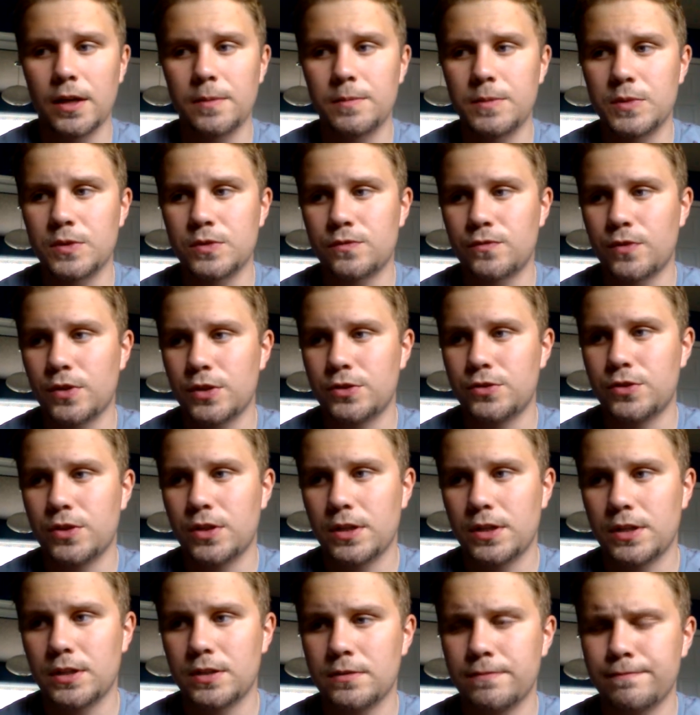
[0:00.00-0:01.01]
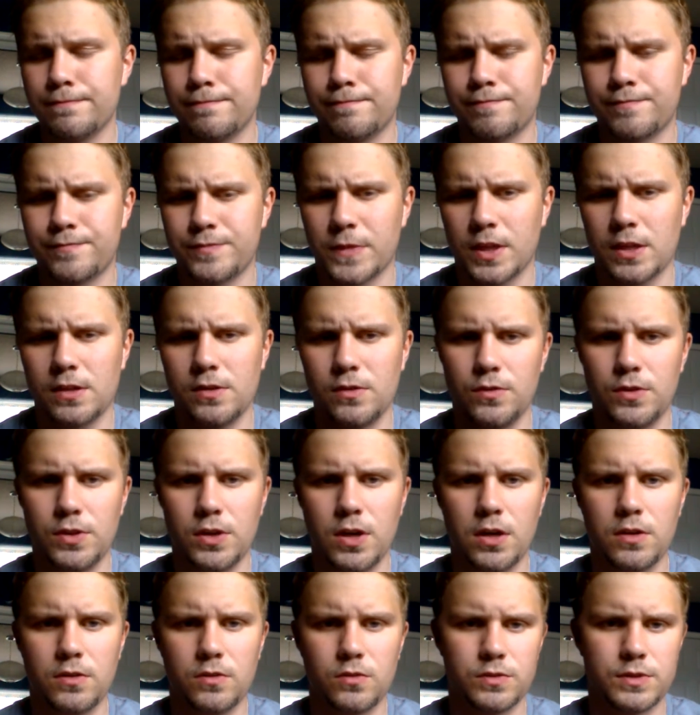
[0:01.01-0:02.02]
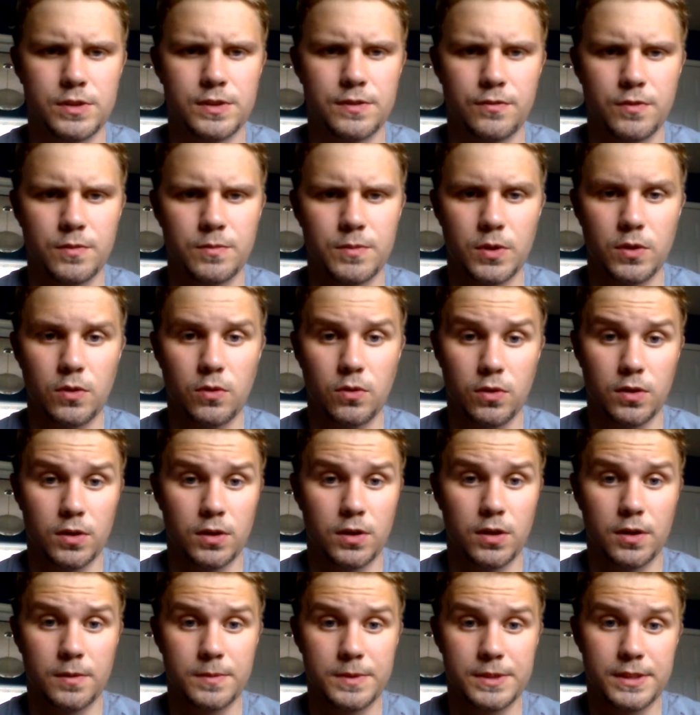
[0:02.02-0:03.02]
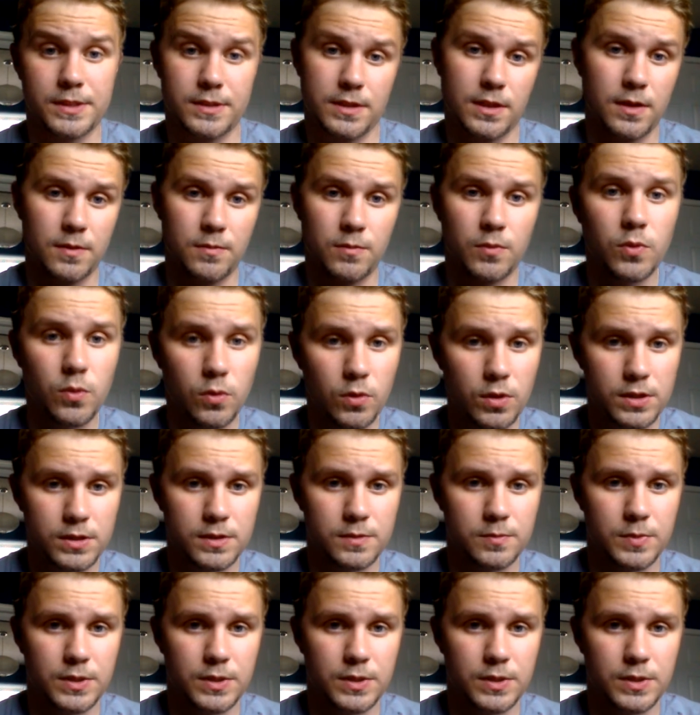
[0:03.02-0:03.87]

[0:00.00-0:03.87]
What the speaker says: It's frustrating, not only from the origami standpoint